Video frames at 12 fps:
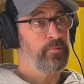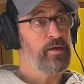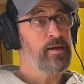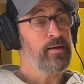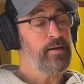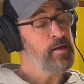
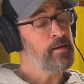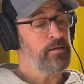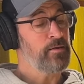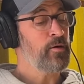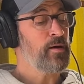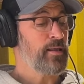Yeah. And, you
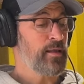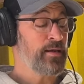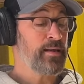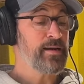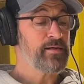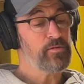know, I, and
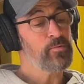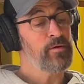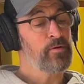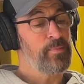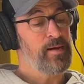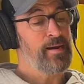I also want to
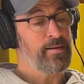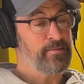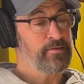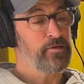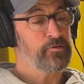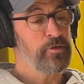go back and
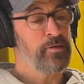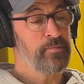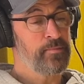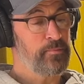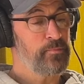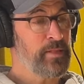touch
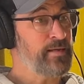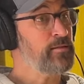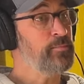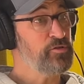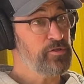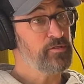on like the
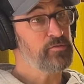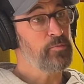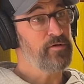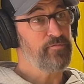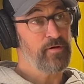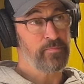Michigan Small
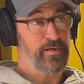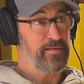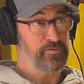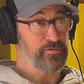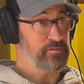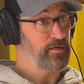Farm
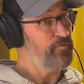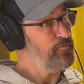Council stuff.